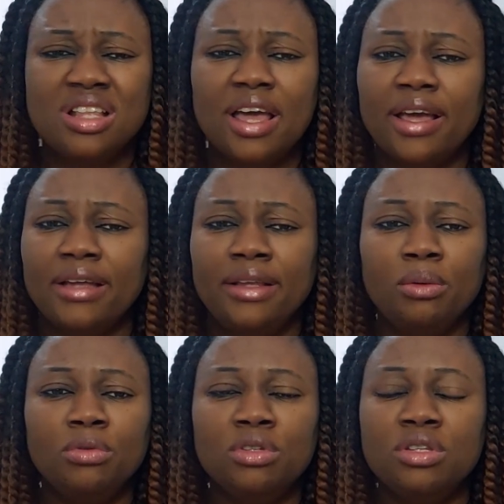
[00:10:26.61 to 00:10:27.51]
Like, they
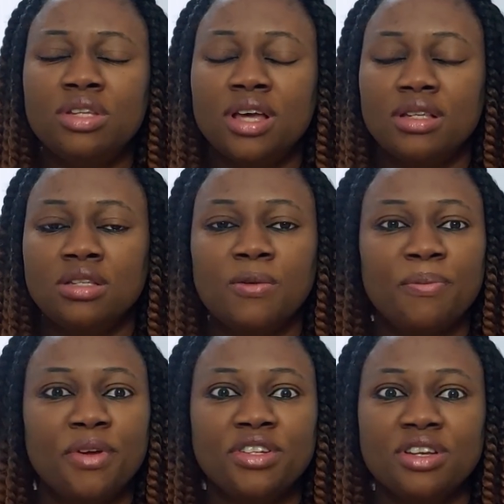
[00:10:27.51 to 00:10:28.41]
will test your
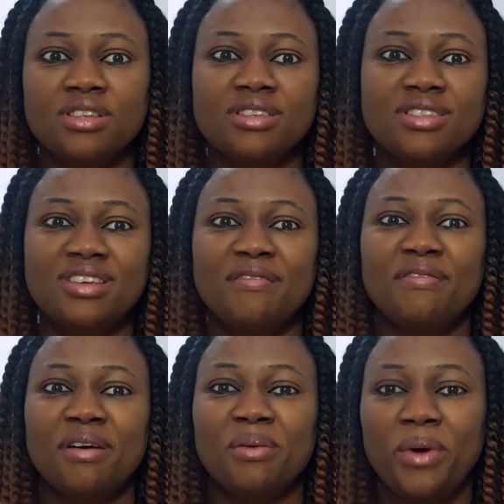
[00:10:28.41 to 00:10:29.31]
patience in
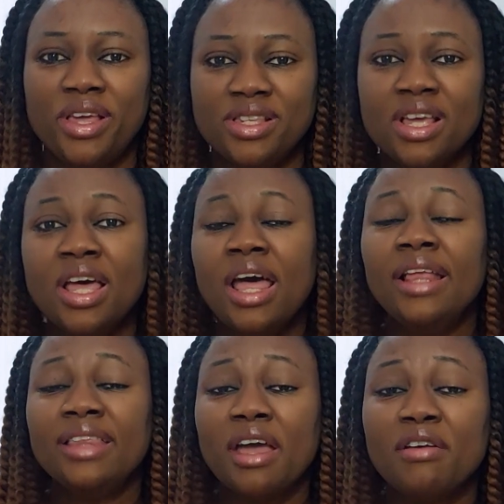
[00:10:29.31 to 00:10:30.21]
several ways.
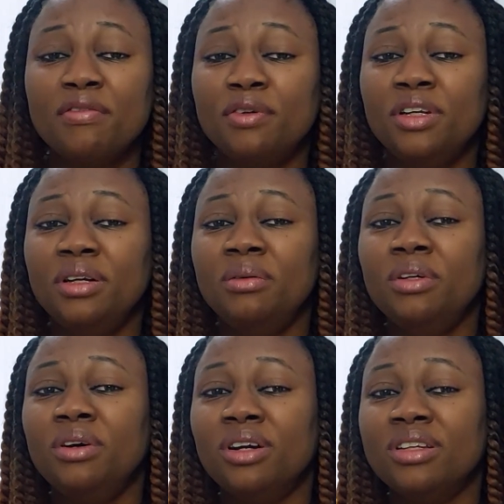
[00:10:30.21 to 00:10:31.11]
Thankfully, we
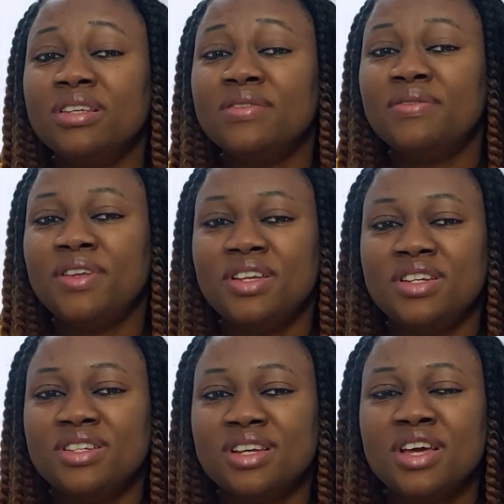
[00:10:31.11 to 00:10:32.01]
got this
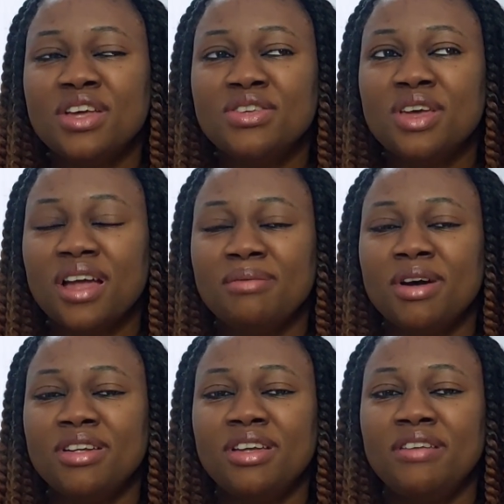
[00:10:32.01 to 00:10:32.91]
finished. So you can
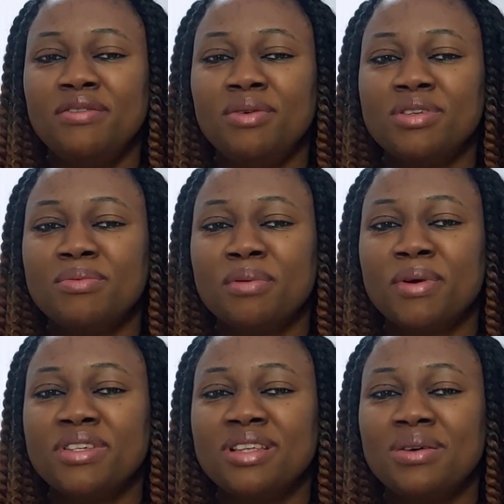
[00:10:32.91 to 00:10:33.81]
imagine if it was a
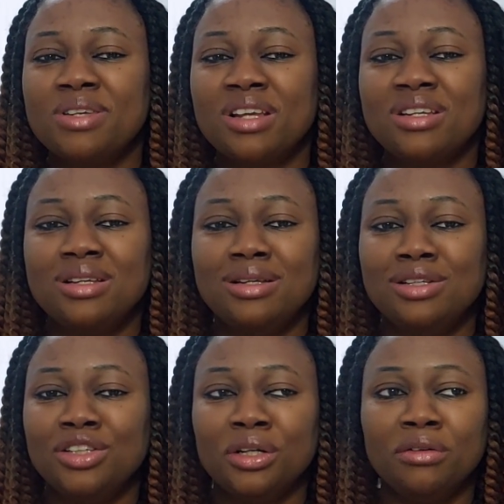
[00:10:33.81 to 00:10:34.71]
property that was actually in
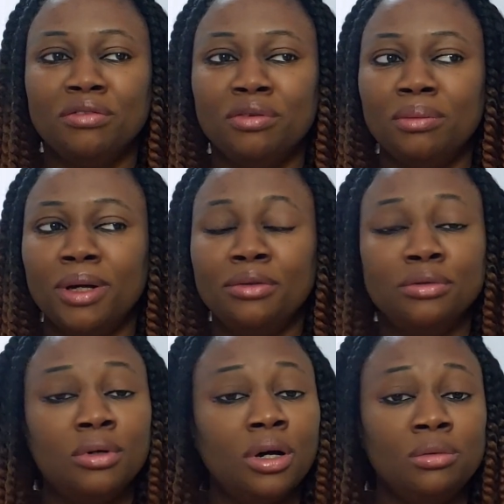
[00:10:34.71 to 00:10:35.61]
shell form. I don't
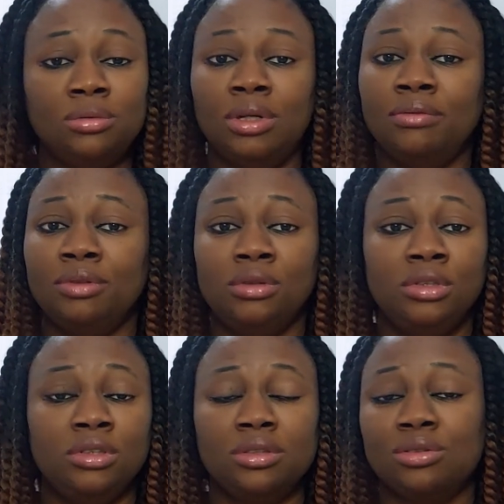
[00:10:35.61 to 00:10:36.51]
know how I would have done
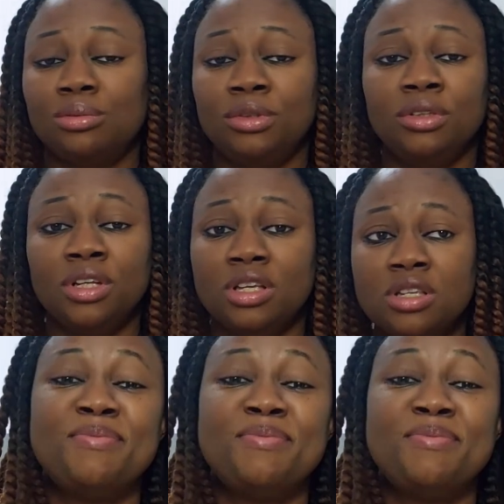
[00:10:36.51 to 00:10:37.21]
it, to be honest.